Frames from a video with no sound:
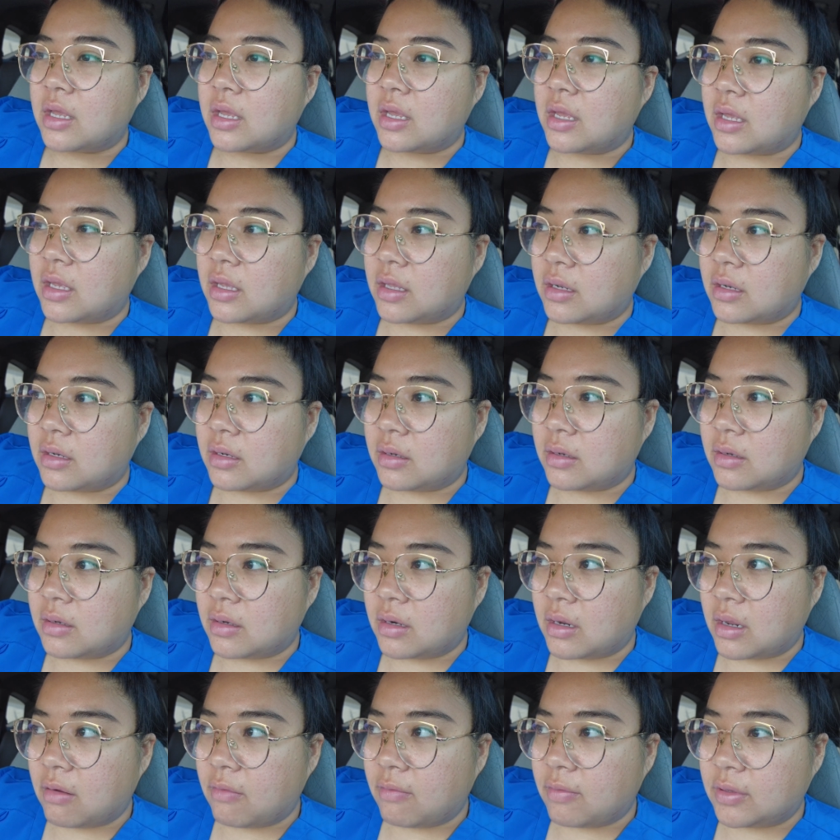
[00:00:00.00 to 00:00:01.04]
and
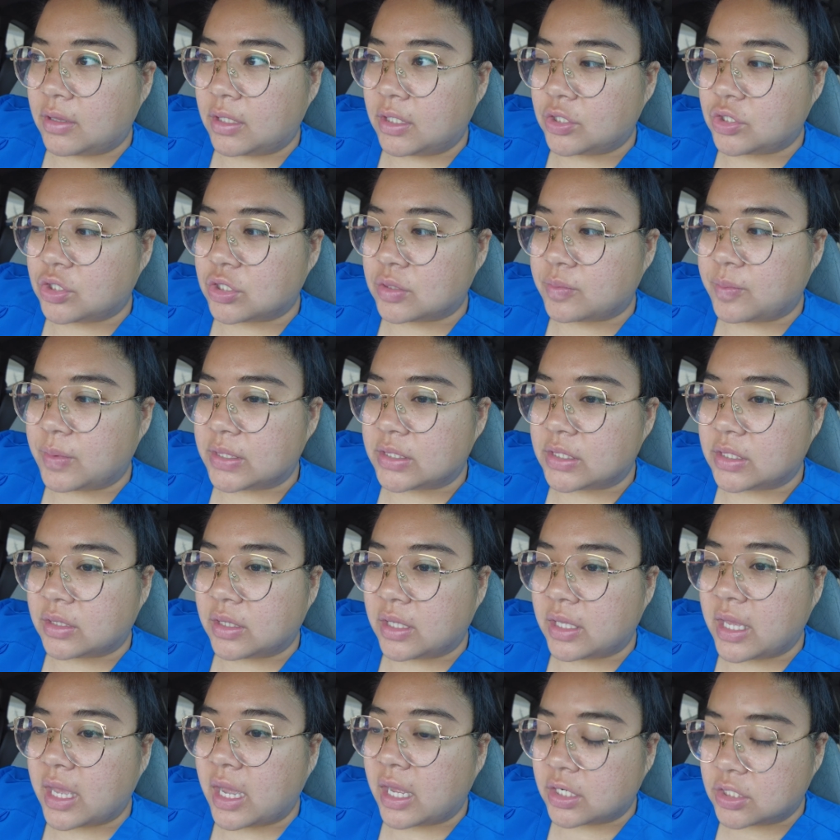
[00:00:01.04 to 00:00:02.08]
everything's just
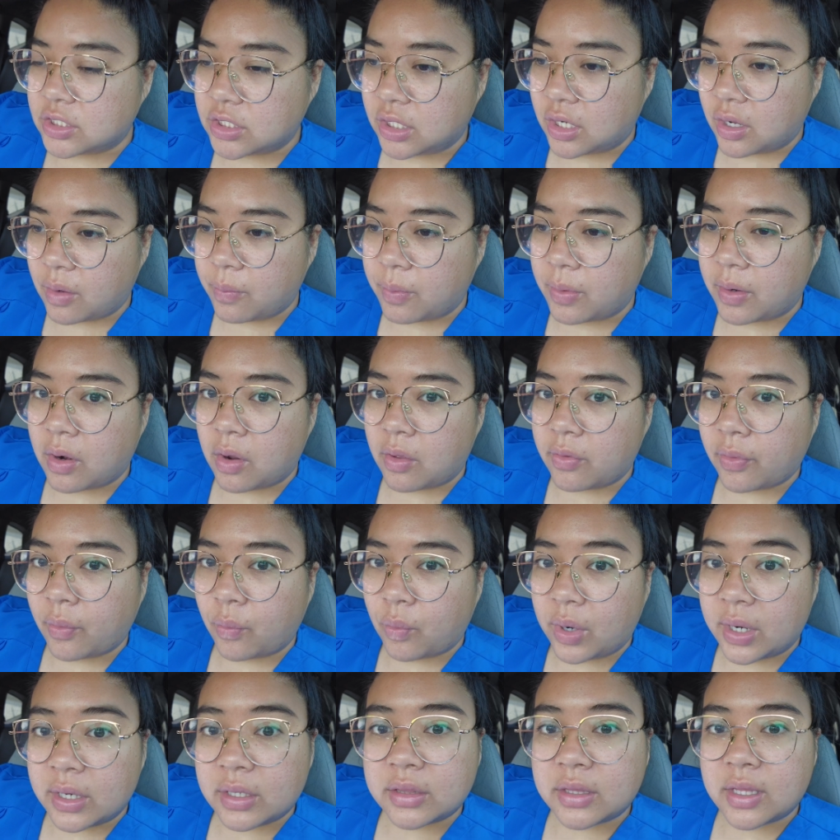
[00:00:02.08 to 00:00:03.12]
basically catching up on all the
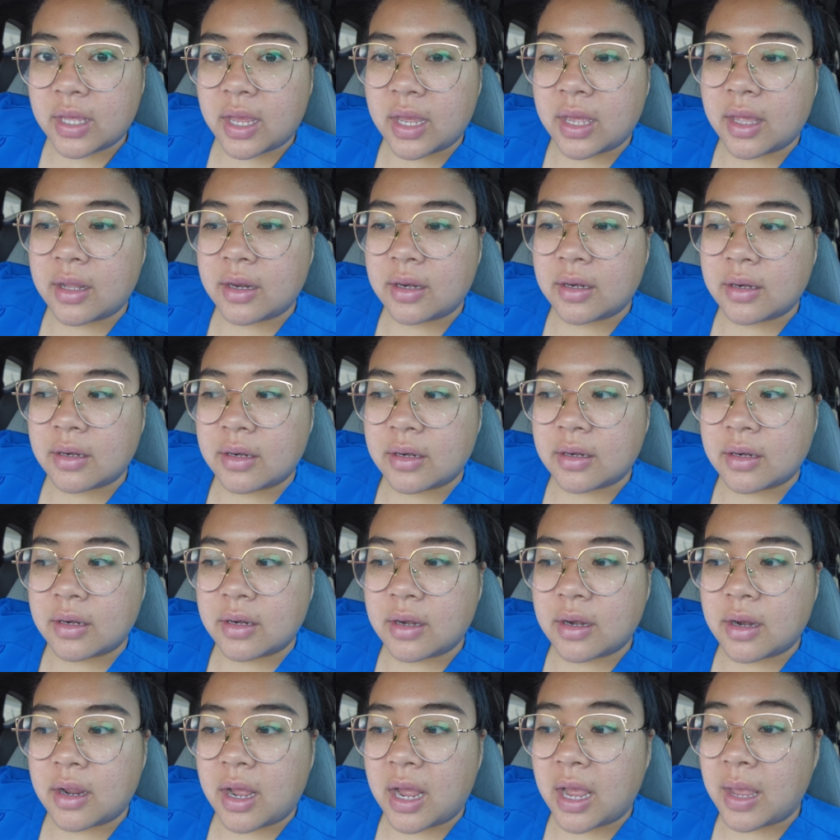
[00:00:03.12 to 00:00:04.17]
work that
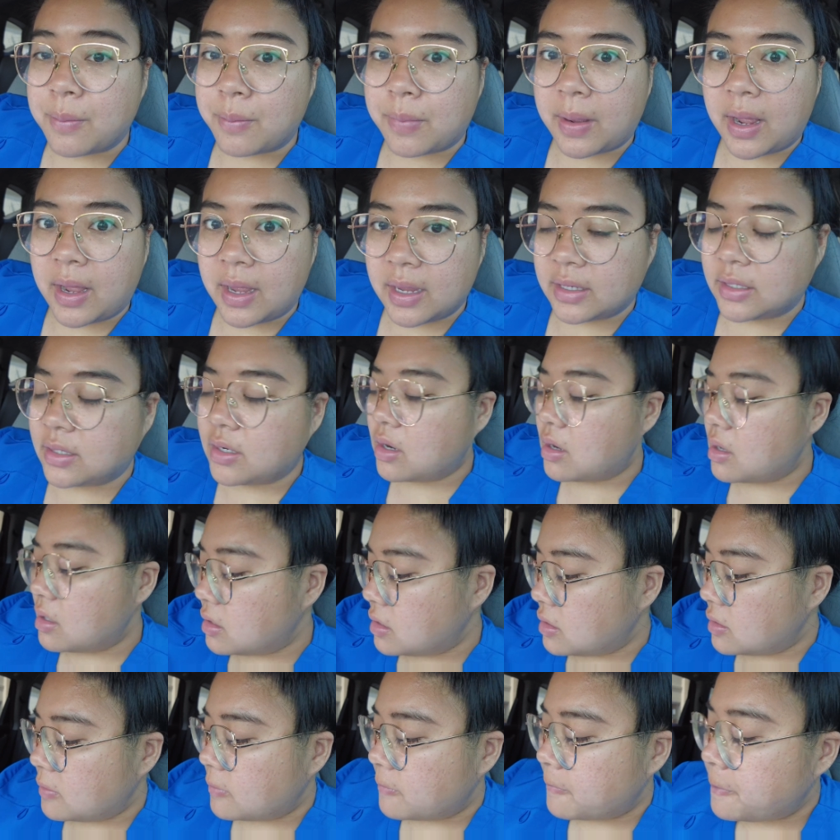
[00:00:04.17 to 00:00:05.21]
I'm behind
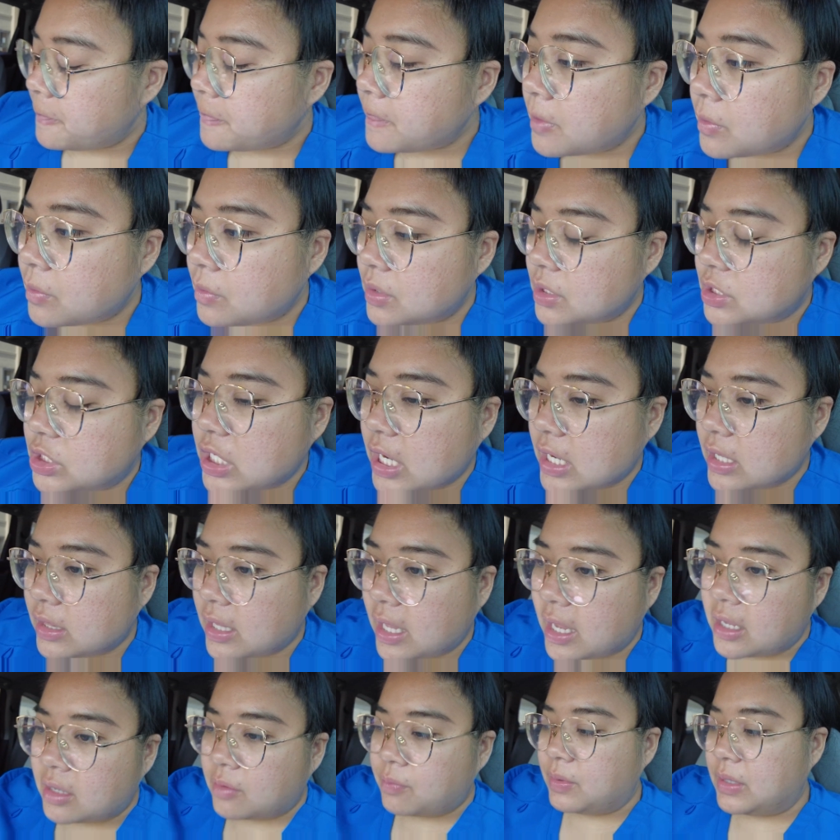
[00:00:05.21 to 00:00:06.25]
on, which I
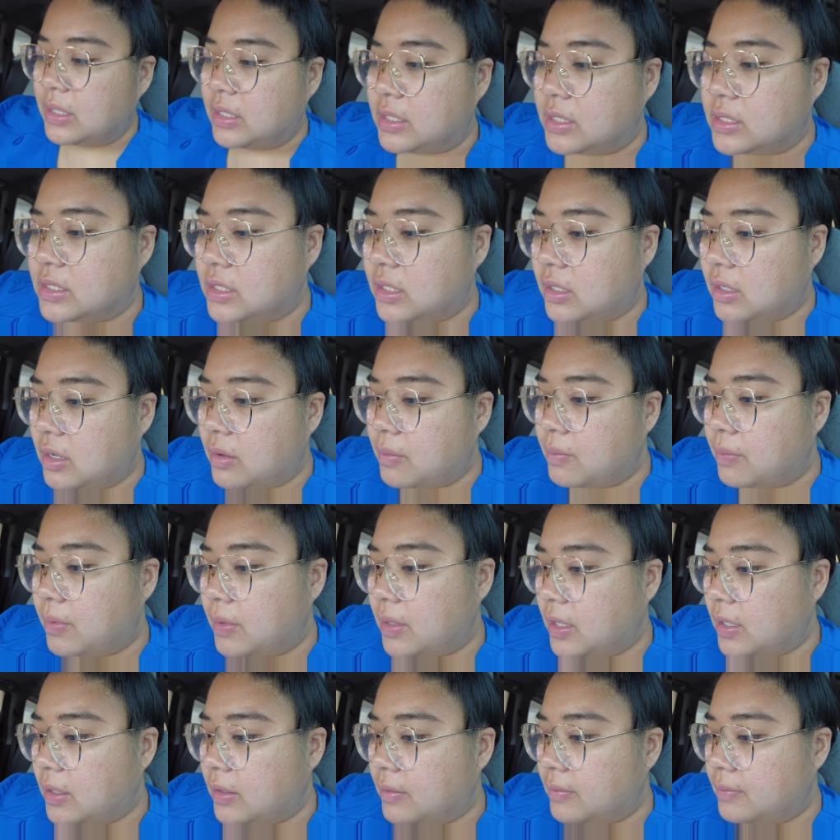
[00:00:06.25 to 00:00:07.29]
like because the
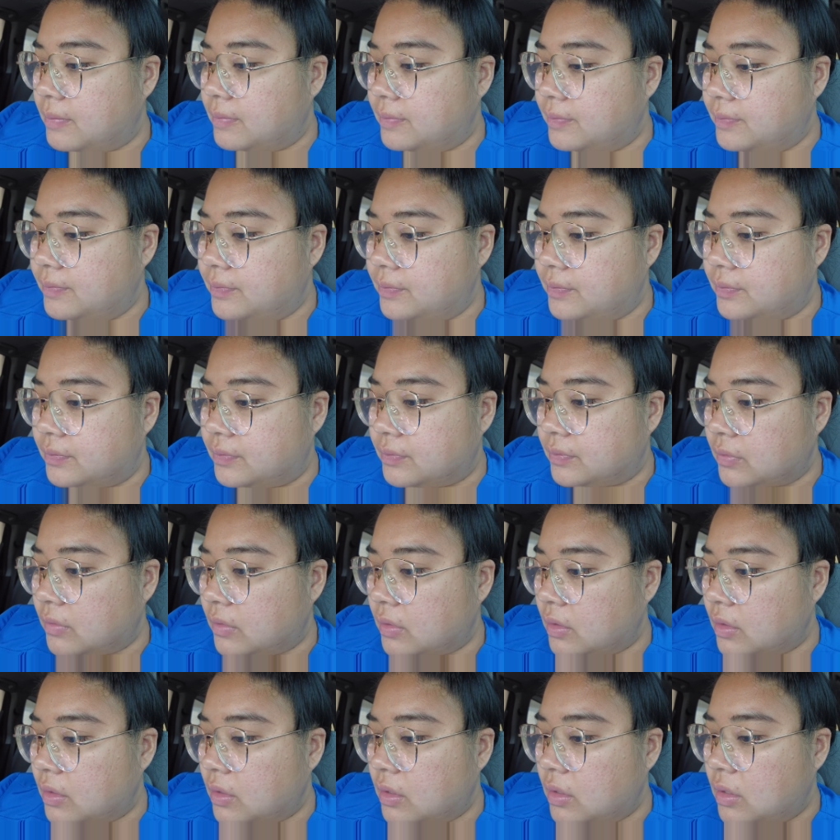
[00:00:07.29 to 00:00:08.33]
company let me
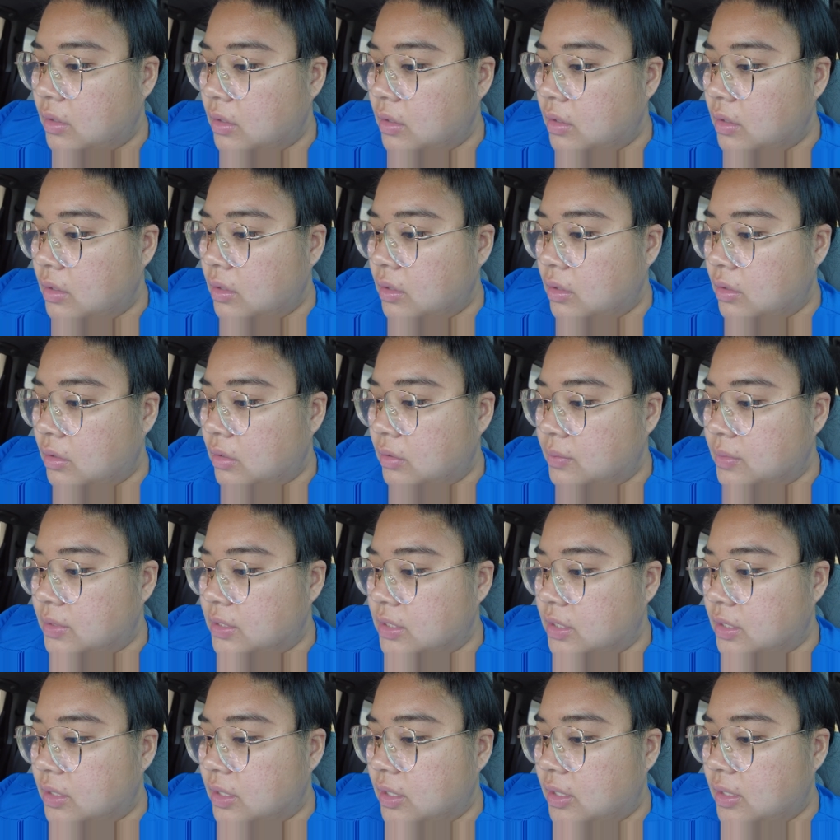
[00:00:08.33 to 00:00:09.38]

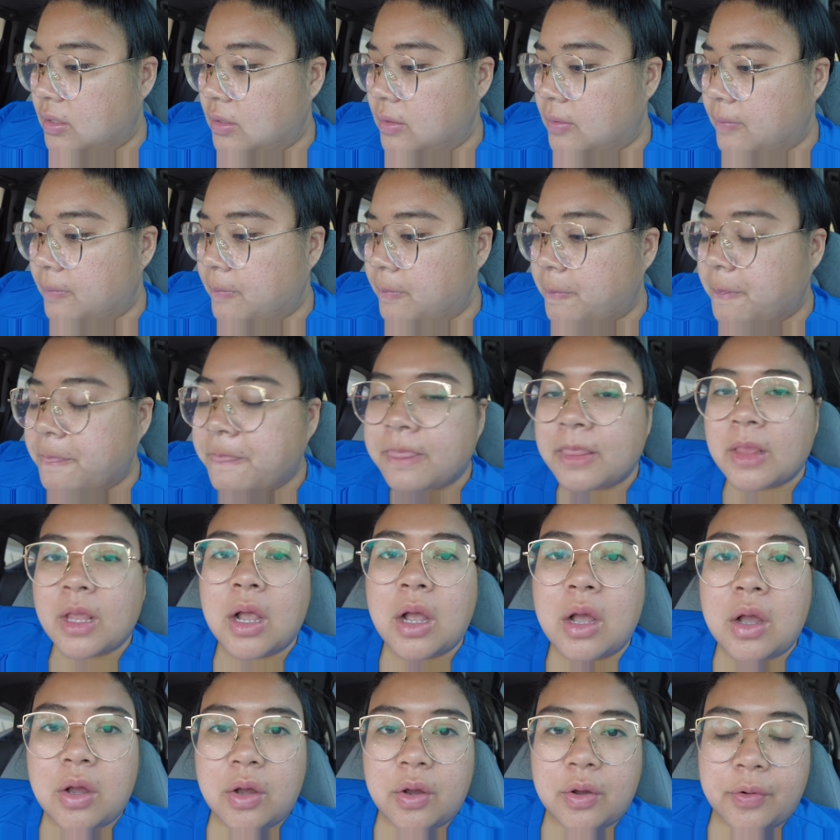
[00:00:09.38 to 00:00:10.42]
send it.
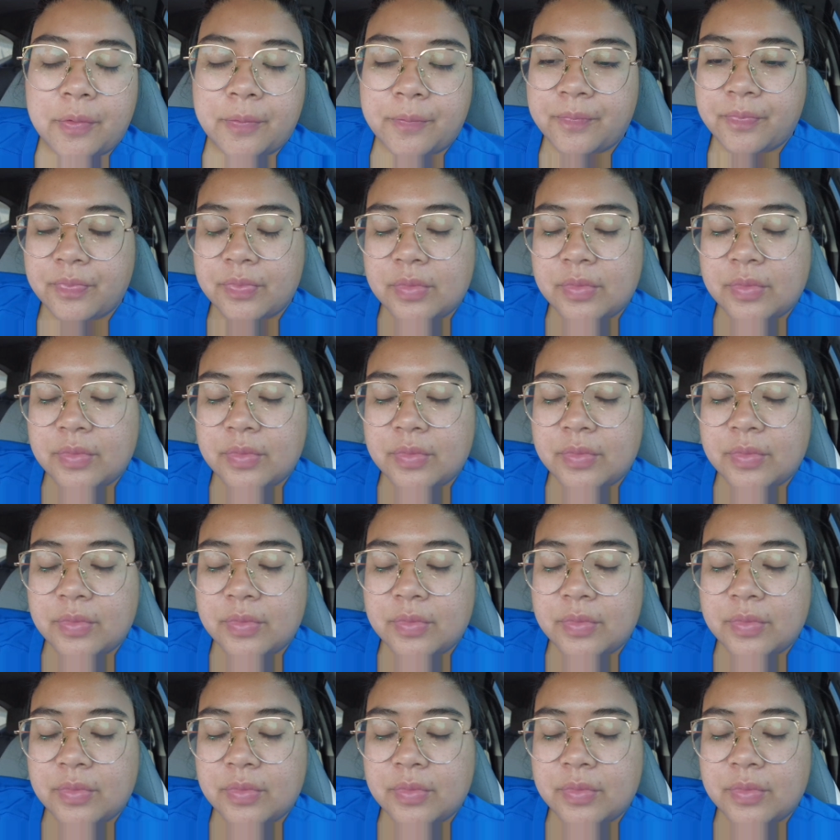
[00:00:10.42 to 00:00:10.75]
Oh,